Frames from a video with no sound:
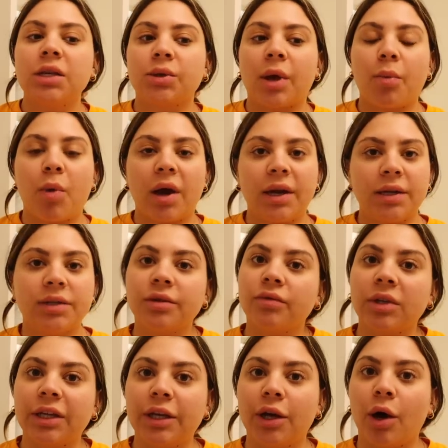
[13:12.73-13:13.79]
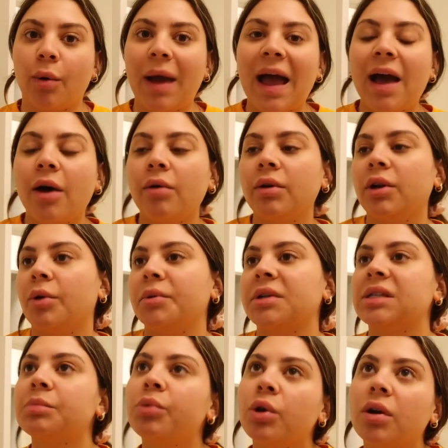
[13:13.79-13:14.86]
So I wanted to really go out and go
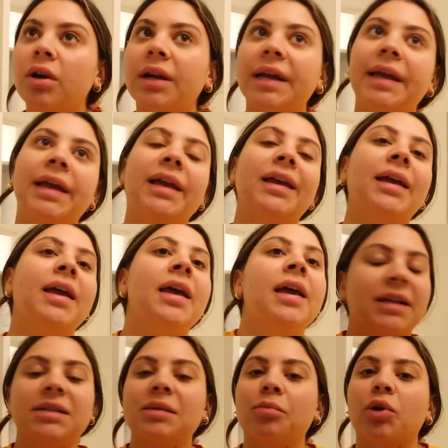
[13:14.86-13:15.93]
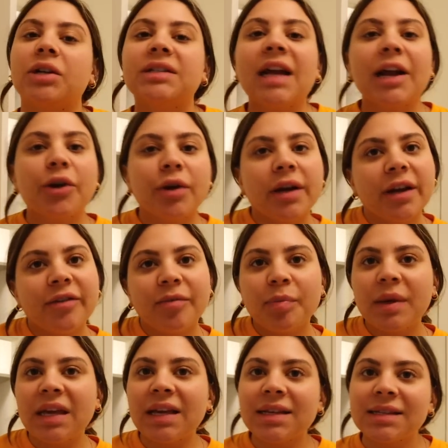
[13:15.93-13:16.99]
exploring, get some more decorative
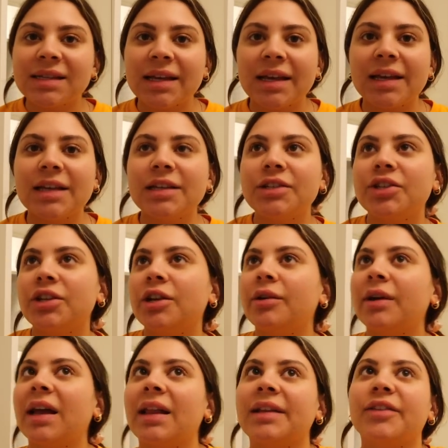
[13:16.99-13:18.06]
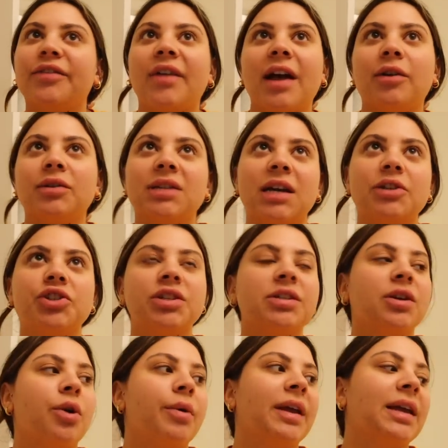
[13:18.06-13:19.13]
pieces, you know, get like the final touches
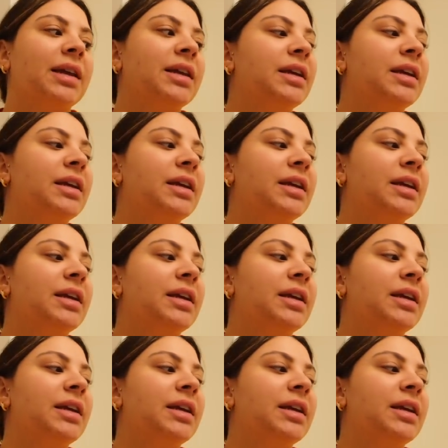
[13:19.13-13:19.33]
going in